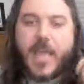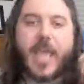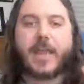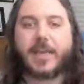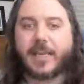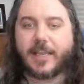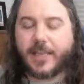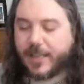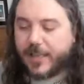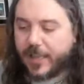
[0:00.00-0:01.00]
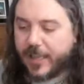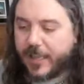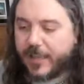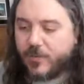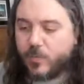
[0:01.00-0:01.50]
And
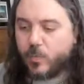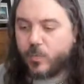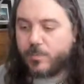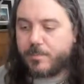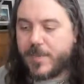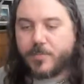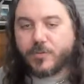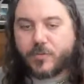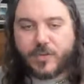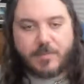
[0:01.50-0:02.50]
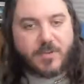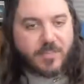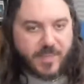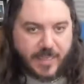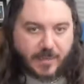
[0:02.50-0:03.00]
people seem to
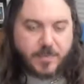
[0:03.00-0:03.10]
think,